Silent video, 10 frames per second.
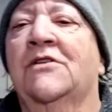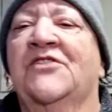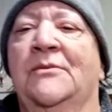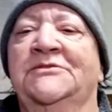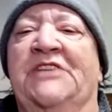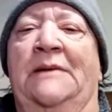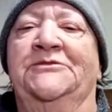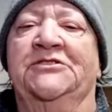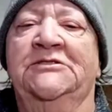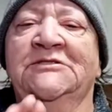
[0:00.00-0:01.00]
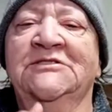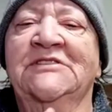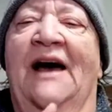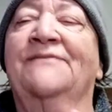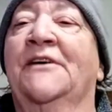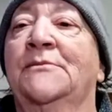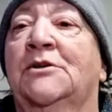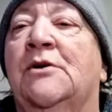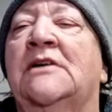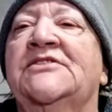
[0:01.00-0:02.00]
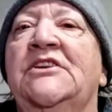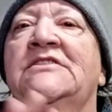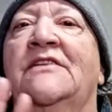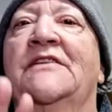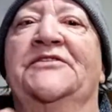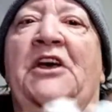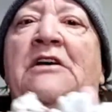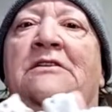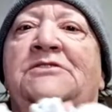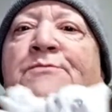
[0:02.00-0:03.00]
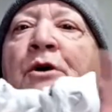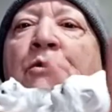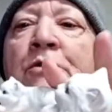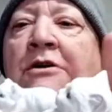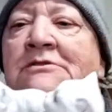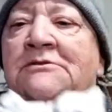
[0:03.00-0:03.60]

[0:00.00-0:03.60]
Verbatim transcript: Sometimes I've come across these and the tail is broke.